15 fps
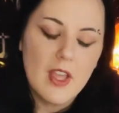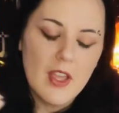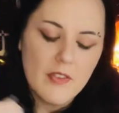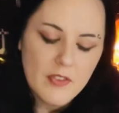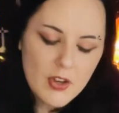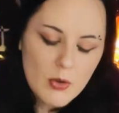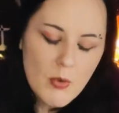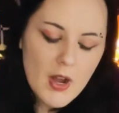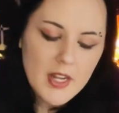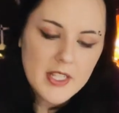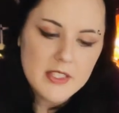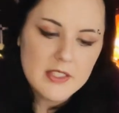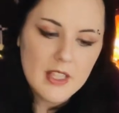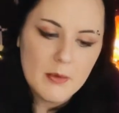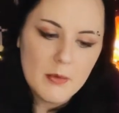If you're
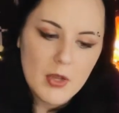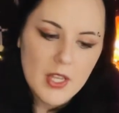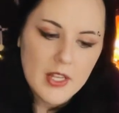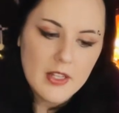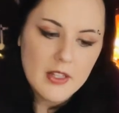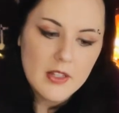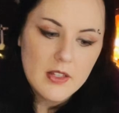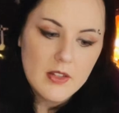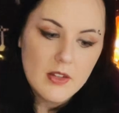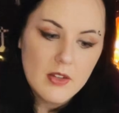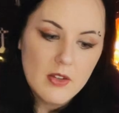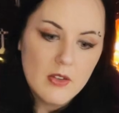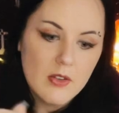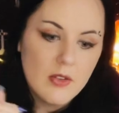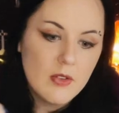wanting someone
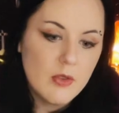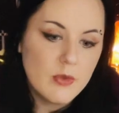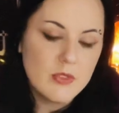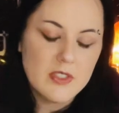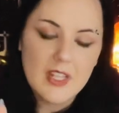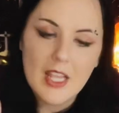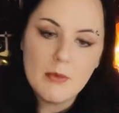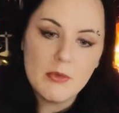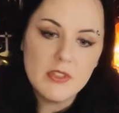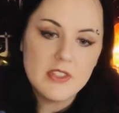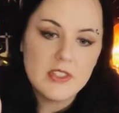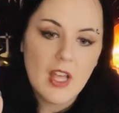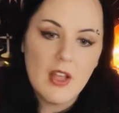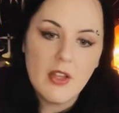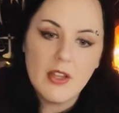who's stable and
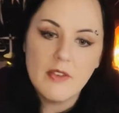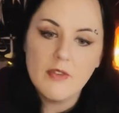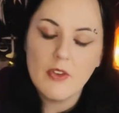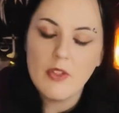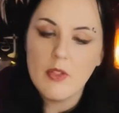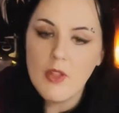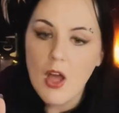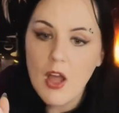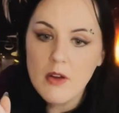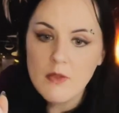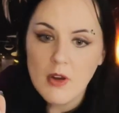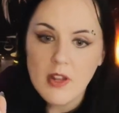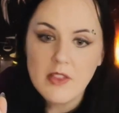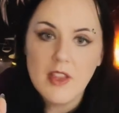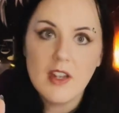solid for the long
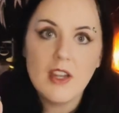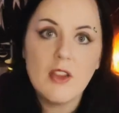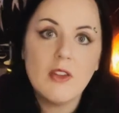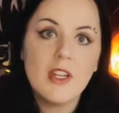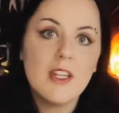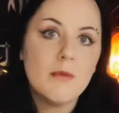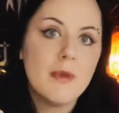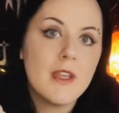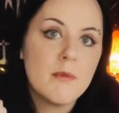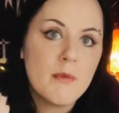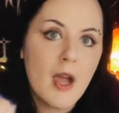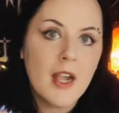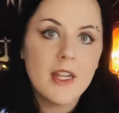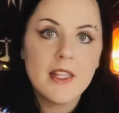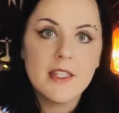run, then you need to be
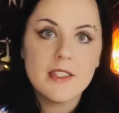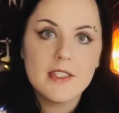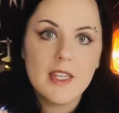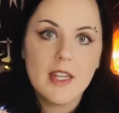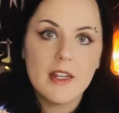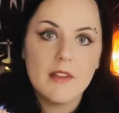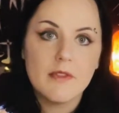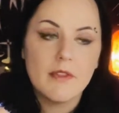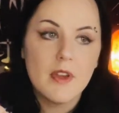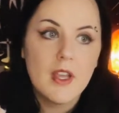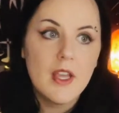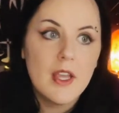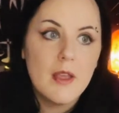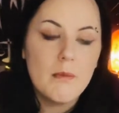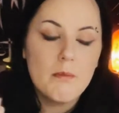embodying the state of
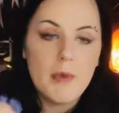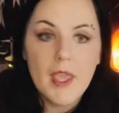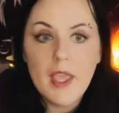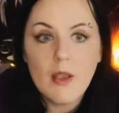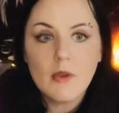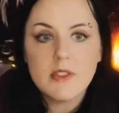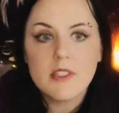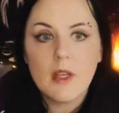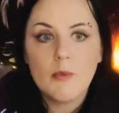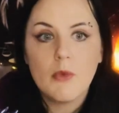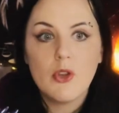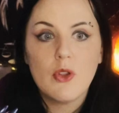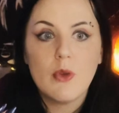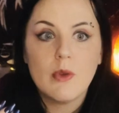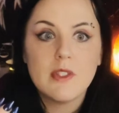being with
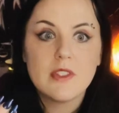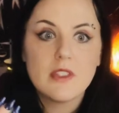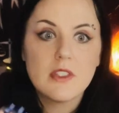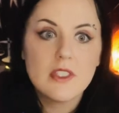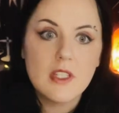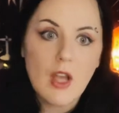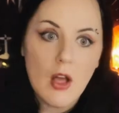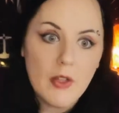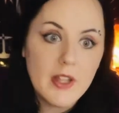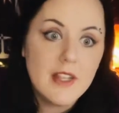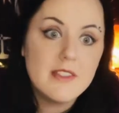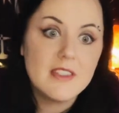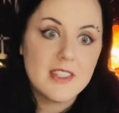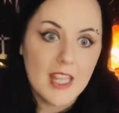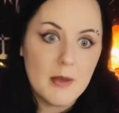someone who is
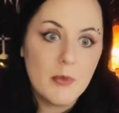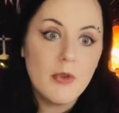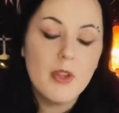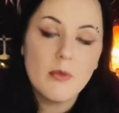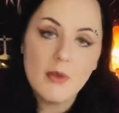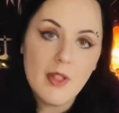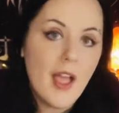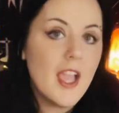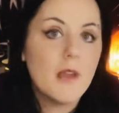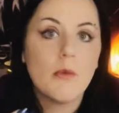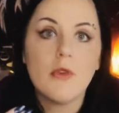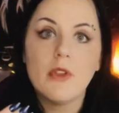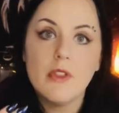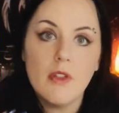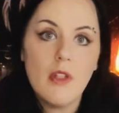solid, stable, and
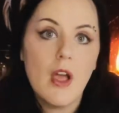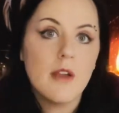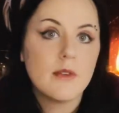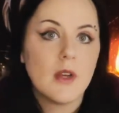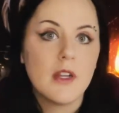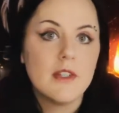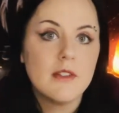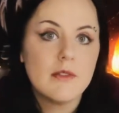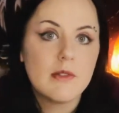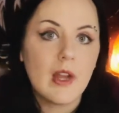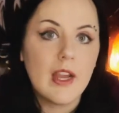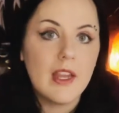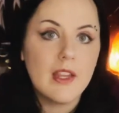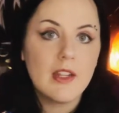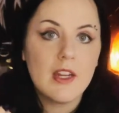reliable in the long run,
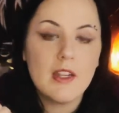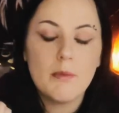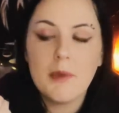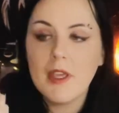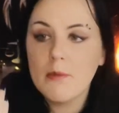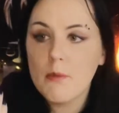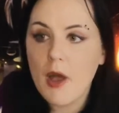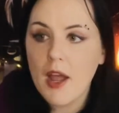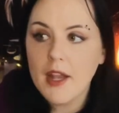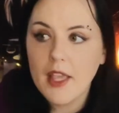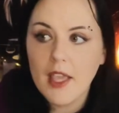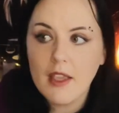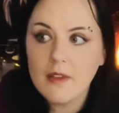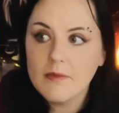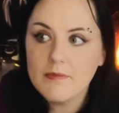right? You need to be
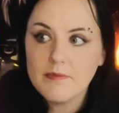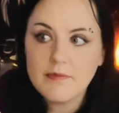embodying